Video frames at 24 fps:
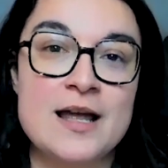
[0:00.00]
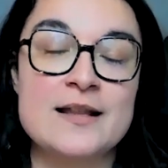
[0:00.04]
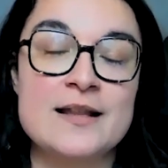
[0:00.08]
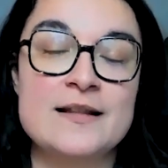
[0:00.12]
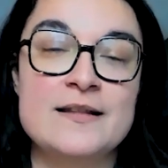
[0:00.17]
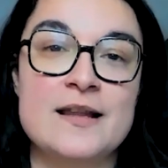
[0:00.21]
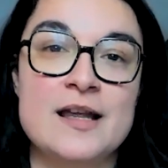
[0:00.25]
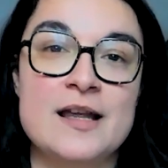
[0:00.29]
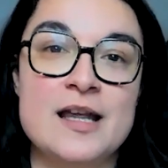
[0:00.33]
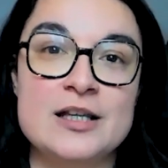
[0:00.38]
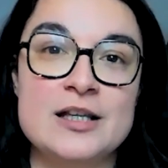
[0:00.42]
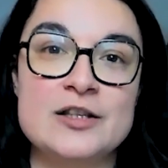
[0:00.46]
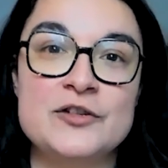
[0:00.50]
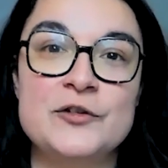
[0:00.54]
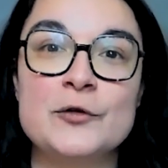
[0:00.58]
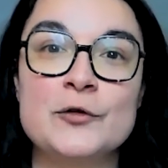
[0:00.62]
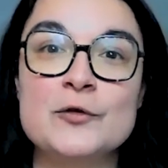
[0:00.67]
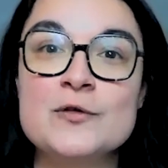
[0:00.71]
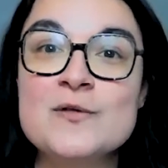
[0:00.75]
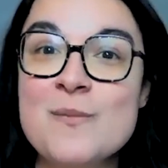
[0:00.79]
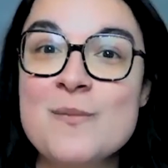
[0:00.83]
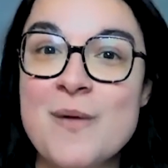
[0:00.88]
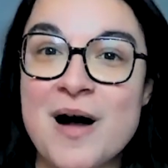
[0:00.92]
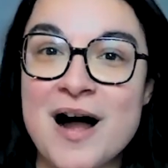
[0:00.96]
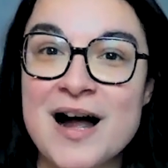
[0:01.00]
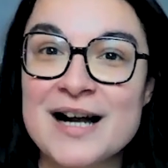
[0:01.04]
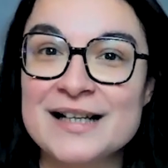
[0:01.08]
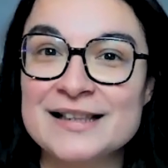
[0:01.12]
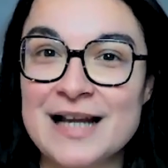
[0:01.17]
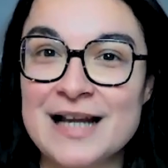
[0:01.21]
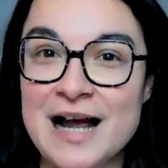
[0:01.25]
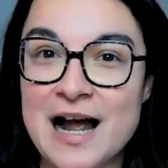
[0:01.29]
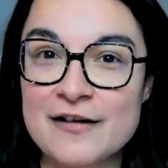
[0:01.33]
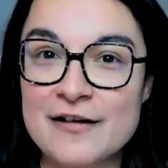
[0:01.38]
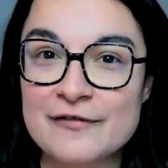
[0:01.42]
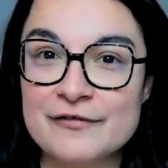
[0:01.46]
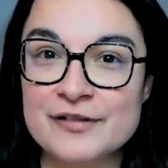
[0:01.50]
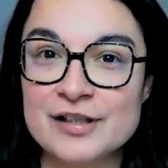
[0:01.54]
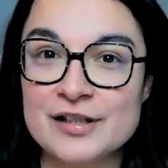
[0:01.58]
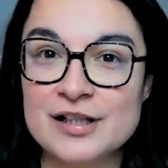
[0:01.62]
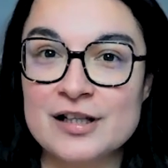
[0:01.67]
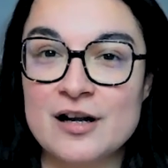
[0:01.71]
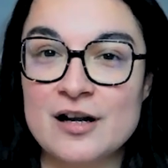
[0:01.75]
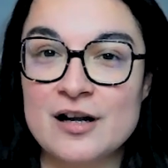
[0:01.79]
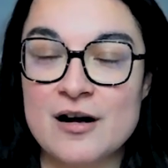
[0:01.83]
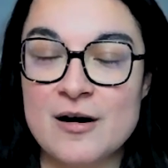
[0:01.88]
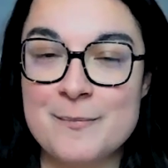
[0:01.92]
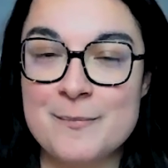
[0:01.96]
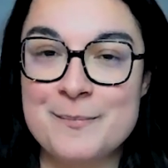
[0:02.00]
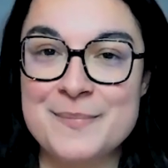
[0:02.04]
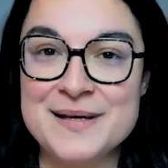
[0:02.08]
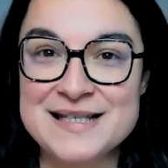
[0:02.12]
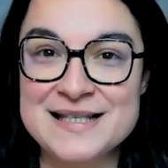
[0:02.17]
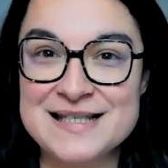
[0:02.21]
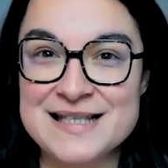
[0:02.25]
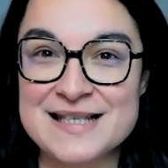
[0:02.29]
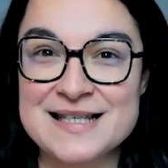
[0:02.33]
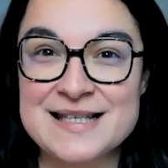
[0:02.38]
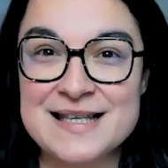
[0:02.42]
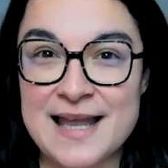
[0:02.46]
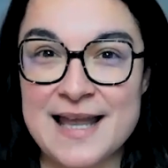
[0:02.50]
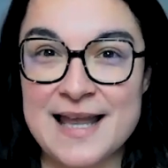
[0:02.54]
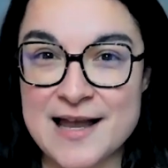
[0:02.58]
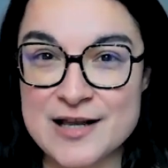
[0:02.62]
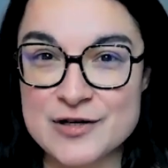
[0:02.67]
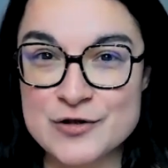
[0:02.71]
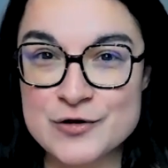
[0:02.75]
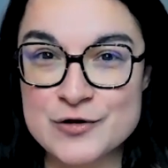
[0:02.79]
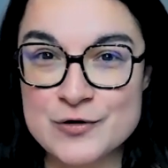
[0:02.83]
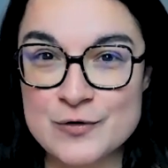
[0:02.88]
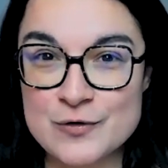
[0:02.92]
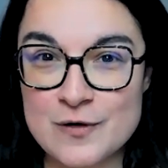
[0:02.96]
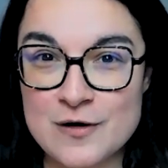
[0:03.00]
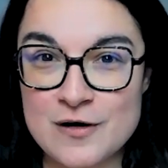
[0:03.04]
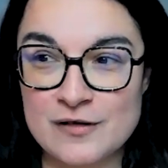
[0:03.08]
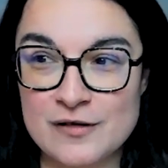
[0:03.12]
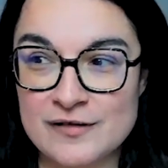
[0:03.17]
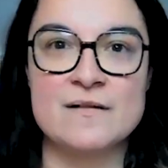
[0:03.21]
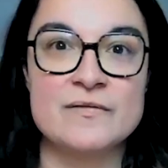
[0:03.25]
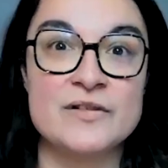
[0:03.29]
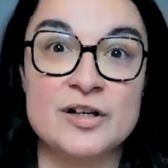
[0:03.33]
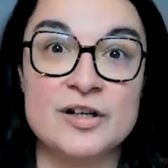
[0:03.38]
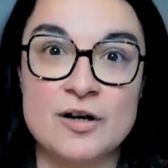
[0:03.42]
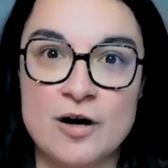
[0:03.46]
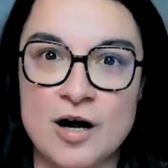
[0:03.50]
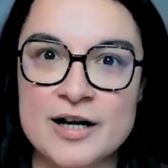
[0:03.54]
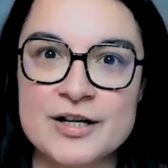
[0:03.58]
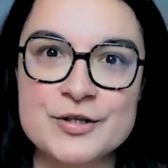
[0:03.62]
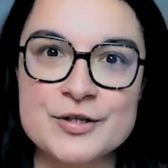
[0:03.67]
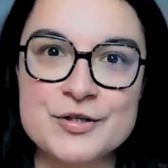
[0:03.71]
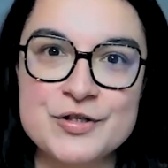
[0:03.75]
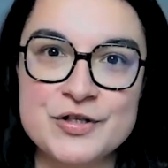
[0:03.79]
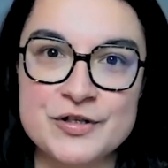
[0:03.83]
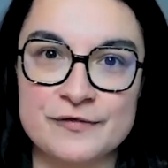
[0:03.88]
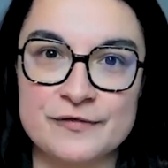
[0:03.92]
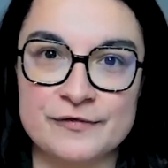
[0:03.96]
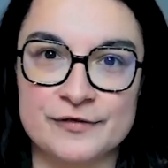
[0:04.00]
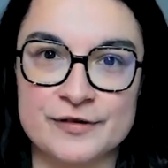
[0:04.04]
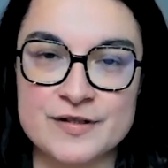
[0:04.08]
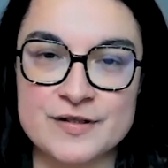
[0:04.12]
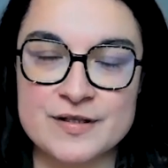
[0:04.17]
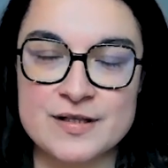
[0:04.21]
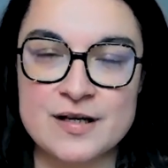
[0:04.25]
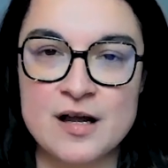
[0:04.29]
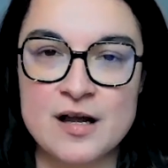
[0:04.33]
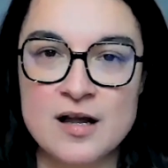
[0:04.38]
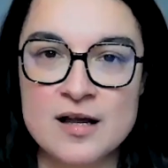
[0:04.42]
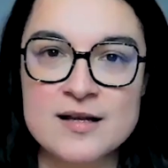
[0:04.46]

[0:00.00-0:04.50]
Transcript: they don't mind having a busy schedule, they're high achievers.